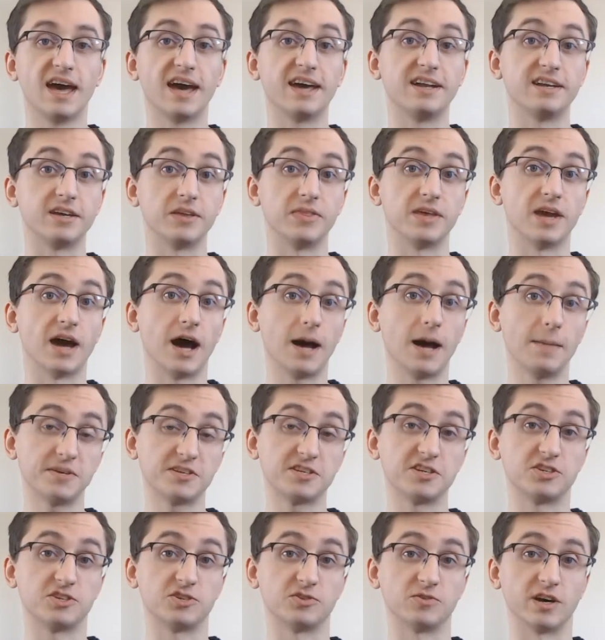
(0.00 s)
Heading in the
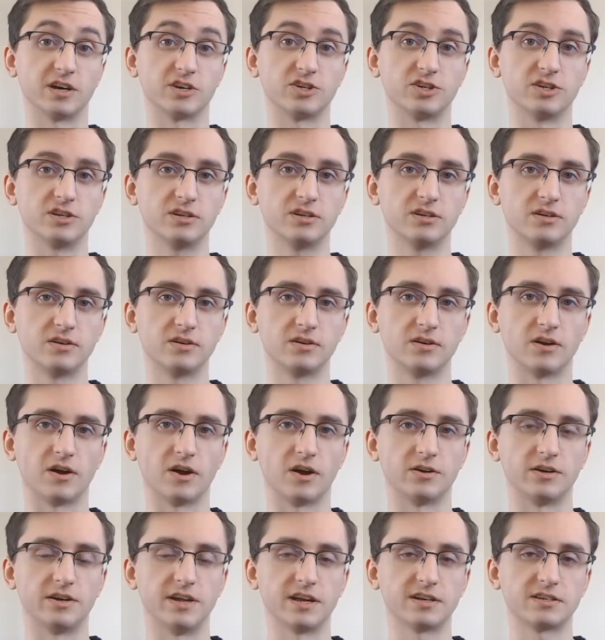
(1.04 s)
opposite direction,
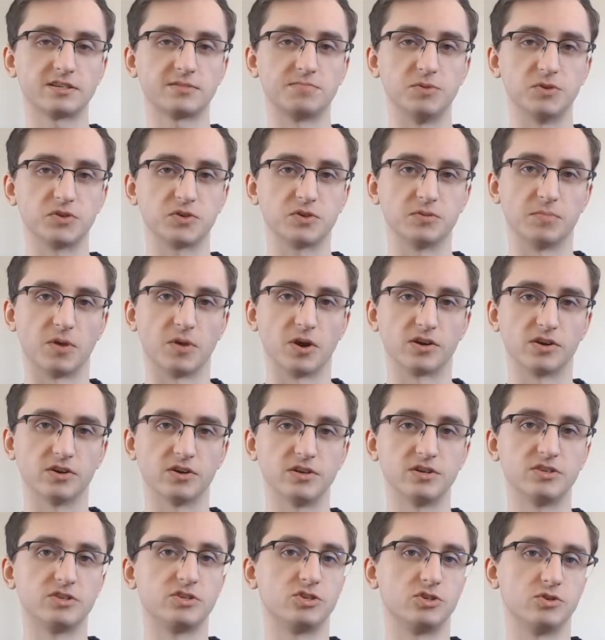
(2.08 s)
our next musical
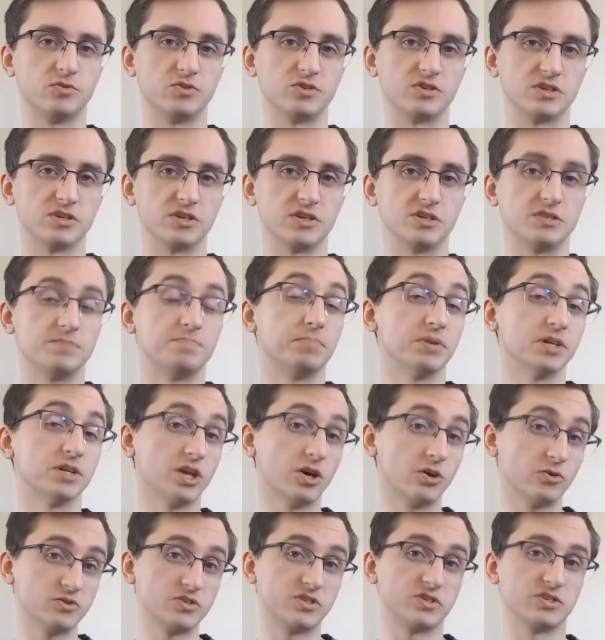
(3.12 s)
marker is 2 C's
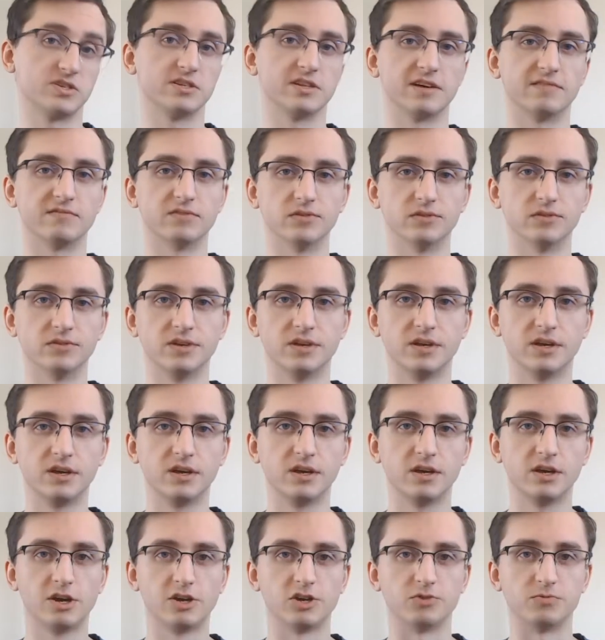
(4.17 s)
below C level.
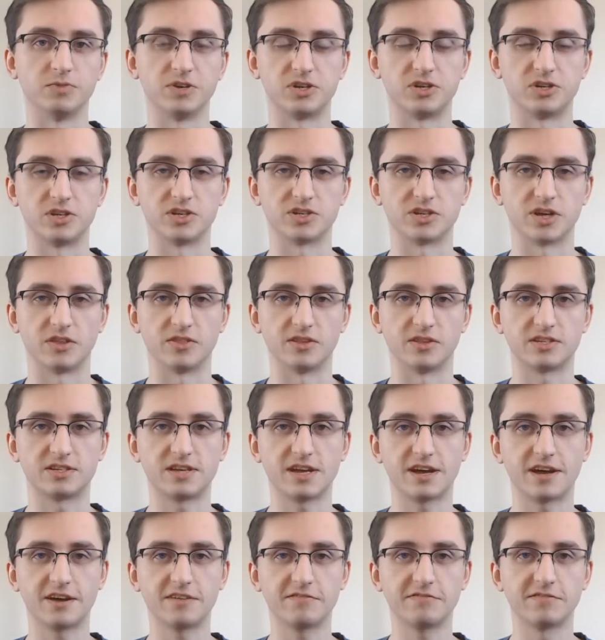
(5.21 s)
To reach this on the
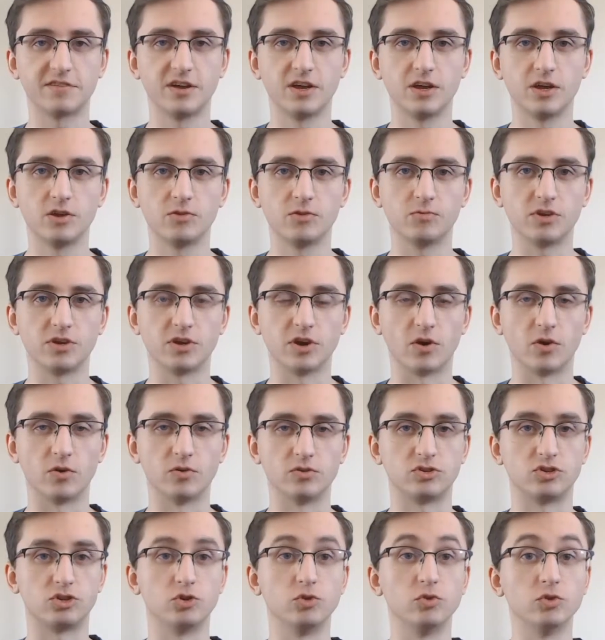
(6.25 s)
staff, we
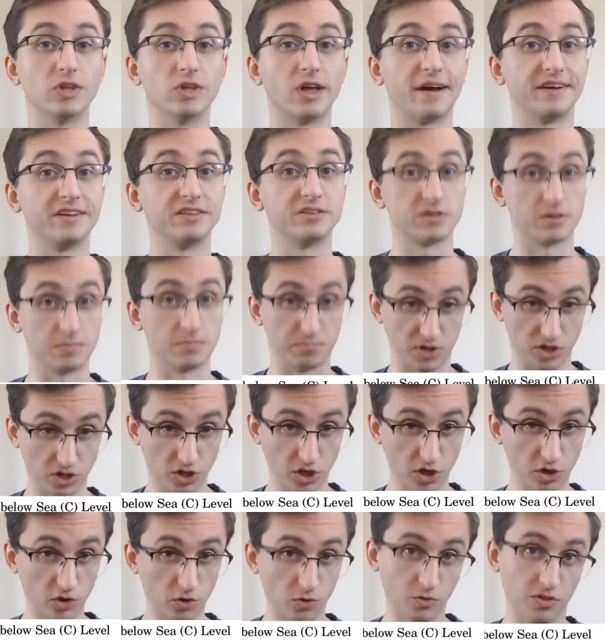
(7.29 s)
go 2 lines
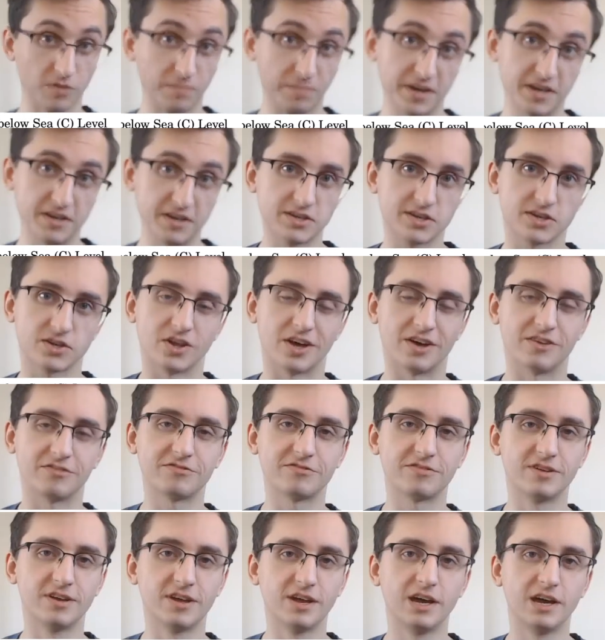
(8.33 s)
below the bass clef.
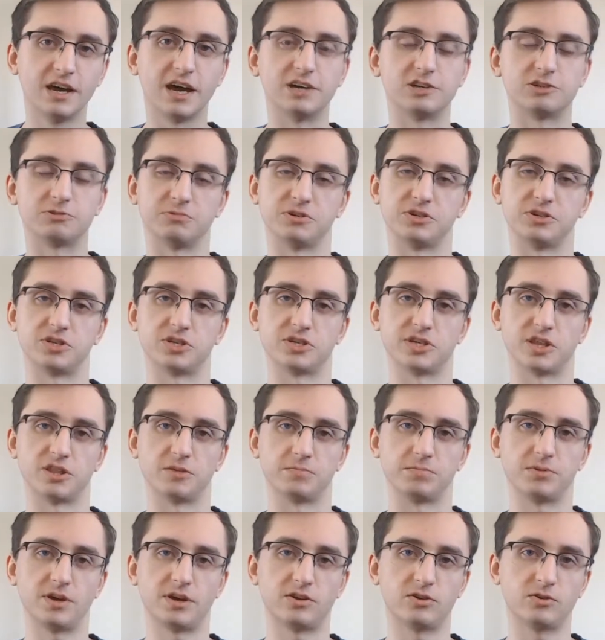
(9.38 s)
And to reach this on
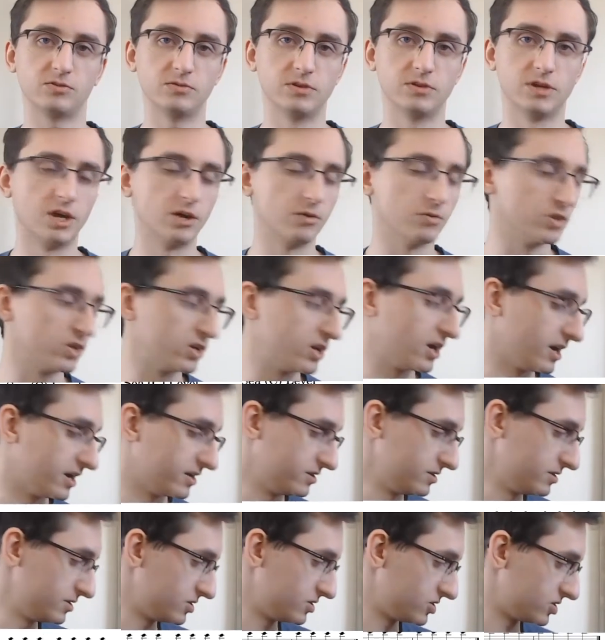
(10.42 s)
the piano, we'll
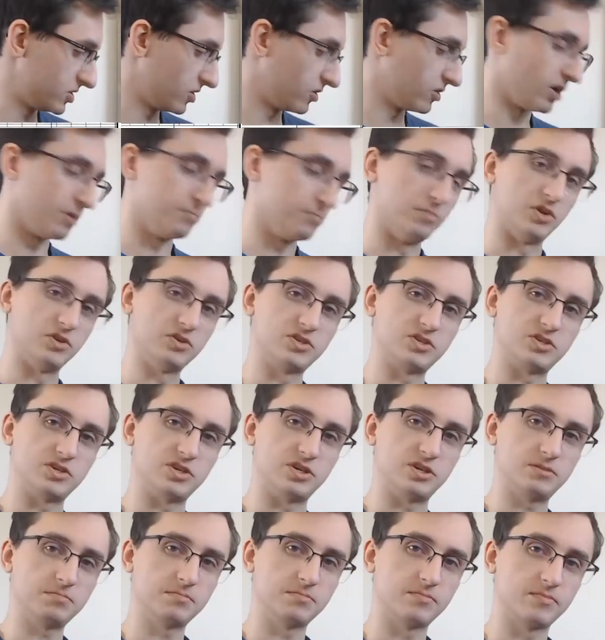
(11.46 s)
again start on middle
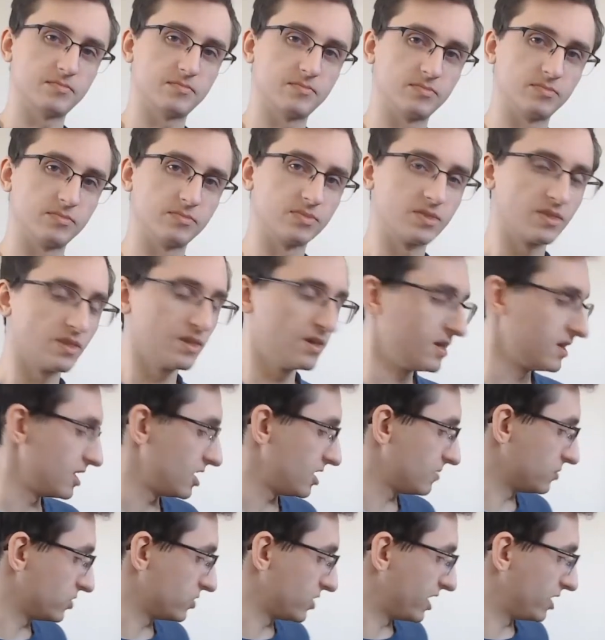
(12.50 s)
C,
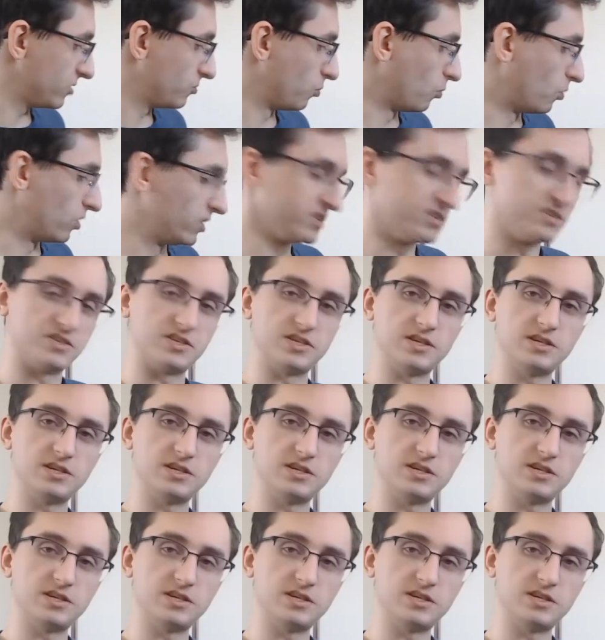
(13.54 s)
and we'll head 1